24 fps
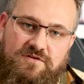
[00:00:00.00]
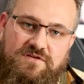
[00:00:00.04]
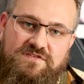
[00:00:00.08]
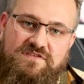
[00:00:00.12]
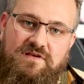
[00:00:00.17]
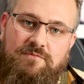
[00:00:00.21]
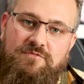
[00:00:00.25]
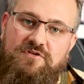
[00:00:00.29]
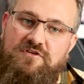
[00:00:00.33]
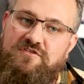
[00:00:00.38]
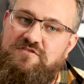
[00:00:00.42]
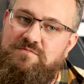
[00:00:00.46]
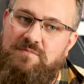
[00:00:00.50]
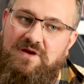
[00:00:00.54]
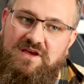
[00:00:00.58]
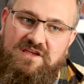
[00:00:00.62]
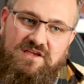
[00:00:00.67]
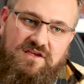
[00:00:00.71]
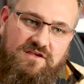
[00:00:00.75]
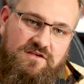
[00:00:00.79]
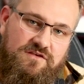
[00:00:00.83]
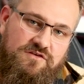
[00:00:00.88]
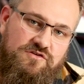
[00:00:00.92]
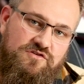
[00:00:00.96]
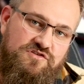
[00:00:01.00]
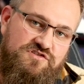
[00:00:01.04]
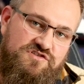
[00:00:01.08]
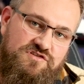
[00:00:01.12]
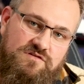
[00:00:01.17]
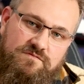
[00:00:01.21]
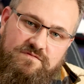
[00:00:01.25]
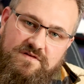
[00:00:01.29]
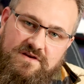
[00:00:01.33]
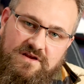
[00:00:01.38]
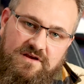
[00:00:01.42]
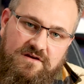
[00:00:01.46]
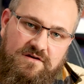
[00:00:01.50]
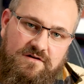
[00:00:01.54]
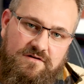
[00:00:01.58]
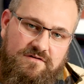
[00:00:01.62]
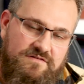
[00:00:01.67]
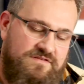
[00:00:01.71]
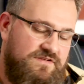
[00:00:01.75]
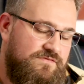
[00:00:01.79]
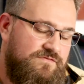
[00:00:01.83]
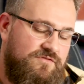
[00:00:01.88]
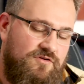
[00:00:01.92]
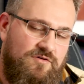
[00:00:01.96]
you're someone who's making YouTube
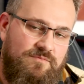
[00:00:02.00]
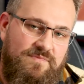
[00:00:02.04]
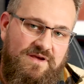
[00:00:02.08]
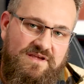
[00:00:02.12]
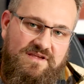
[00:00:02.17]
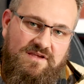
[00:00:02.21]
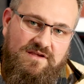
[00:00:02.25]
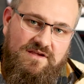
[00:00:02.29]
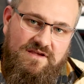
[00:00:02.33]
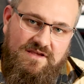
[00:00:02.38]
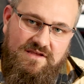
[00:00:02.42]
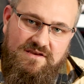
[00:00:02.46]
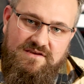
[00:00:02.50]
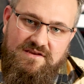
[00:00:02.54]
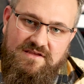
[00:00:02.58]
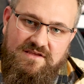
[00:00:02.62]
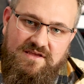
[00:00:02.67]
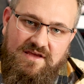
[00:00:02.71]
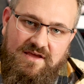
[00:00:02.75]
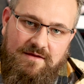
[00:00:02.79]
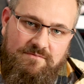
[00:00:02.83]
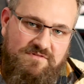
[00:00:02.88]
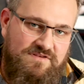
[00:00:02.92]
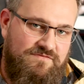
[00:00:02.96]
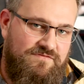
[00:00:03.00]
videos, if you're making indie games,